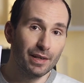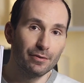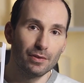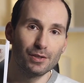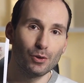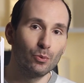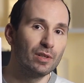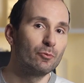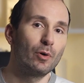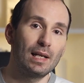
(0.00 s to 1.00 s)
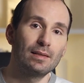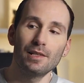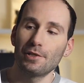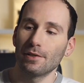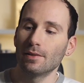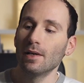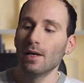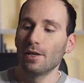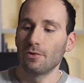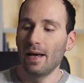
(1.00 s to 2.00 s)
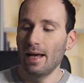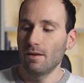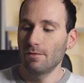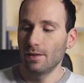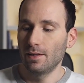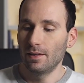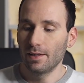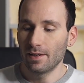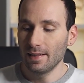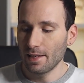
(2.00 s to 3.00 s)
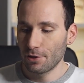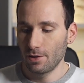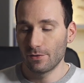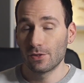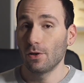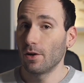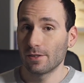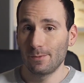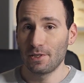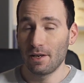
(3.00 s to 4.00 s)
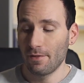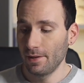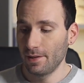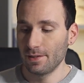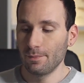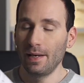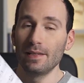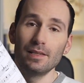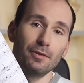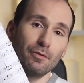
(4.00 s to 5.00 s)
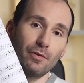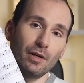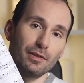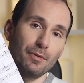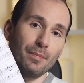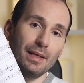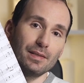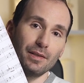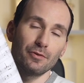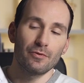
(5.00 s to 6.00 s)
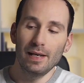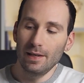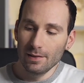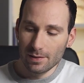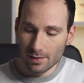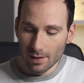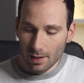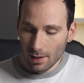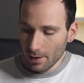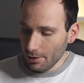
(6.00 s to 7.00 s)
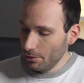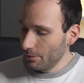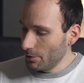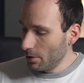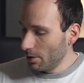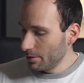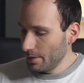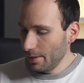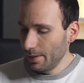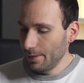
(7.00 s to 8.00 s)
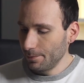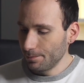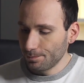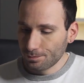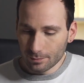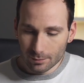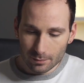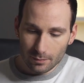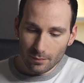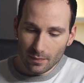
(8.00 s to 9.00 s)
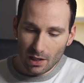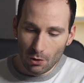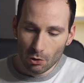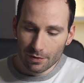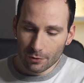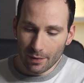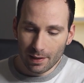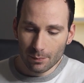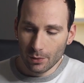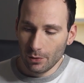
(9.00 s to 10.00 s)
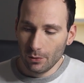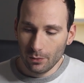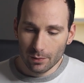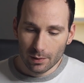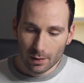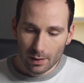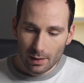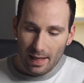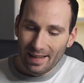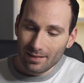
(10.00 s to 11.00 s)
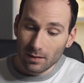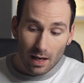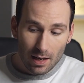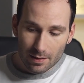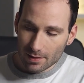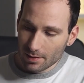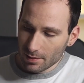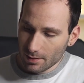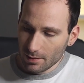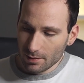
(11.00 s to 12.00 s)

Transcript: into this all-in-one edition. You have a collection of songs, which I think is amazing. You've got Amazing Grace, you've got Over the Rainbow, At Last,